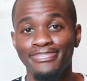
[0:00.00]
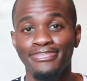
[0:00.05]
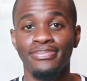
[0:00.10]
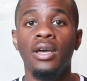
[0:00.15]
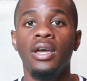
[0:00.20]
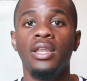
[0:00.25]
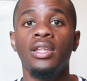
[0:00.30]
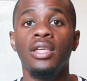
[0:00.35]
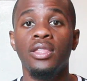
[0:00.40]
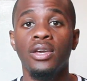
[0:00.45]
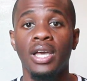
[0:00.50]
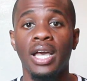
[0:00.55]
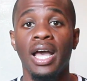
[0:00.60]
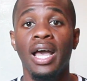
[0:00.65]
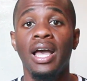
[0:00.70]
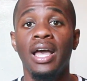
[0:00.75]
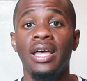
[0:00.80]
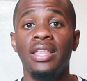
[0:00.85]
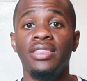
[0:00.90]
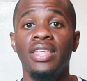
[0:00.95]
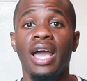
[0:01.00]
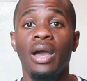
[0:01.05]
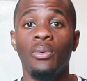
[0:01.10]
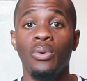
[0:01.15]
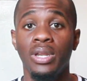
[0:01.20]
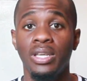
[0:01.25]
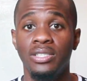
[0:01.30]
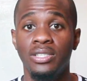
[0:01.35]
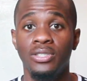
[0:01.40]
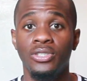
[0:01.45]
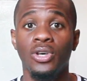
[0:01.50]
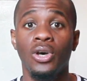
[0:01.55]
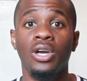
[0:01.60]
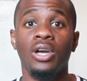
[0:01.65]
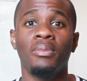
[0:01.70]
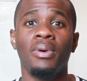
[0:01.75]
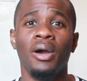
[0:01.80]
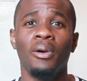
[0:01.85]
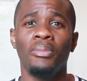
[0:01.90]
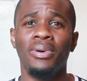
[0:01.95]
Another con that I wanted to talk
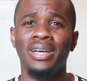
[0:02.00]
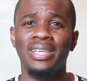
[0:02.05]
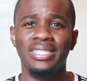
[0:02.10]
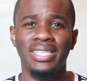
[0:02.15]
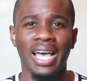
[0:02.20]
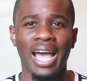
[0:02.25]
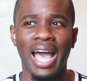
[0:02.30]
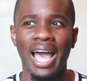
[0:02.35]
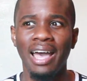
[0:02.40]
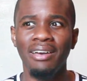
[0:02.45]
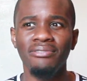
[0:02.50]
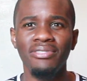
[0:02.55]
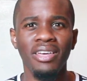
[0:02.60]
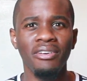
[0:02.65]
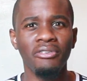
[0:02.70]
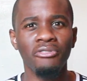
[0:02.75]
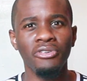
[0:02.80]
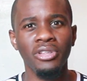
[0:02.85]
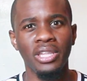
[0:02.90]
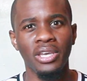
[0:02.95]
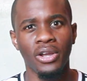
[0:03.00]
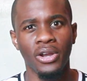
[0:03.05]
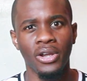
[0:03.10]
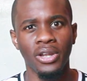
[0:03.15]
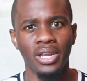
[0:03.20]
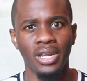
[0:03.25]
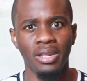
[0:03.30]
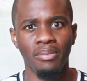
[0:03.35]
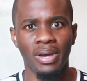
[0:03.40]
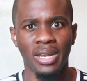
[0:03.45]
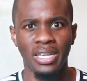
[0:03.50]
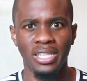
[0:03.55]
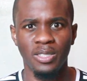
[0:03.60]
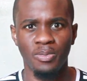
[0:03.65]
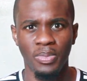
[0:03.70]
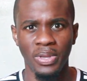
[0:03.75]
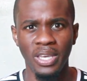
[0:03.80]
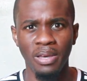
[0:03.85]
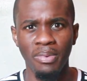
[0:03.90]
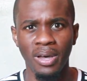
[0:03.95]
about, because I've never really heard anybody
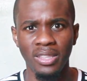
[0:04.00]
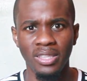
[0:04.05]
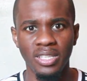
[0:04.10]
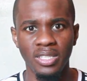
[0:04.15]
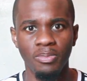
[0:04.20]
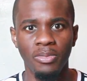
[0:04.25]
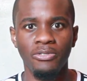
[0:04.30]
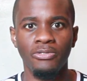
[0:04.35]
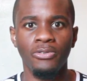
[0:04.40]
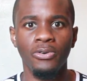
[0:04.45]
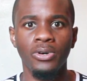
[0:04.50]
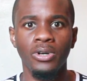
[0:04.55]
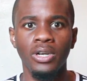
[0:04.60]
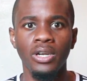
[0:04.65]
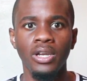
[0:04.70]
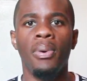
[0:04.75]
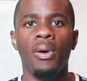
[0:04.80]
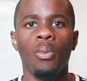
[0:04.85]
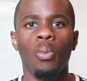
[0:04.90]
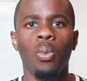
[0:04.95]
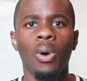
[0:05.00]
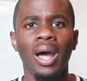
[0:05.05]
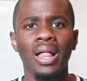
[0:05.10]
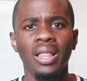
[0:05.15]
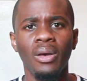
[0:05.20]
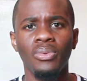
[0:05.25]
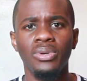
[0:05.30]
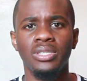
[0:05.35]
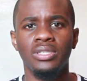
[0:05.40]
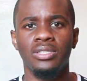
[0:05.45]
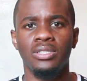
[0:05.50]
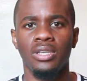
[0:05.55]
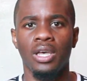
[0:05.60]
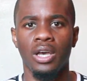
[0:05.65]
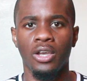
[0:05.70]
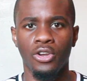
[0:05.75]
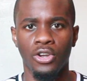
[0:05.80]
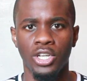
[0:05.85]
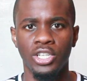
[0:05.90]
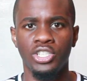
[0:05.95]
speak about this before, but while I was a
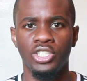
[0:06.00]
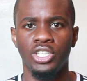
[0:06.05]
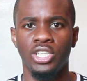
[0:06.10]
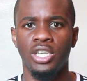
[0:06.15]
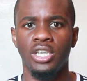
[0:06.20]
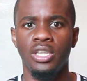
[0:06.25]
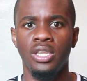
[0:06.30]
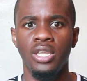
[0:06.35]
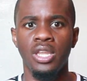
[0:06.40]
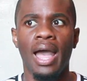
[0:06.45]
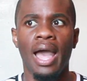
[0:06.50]
Christian,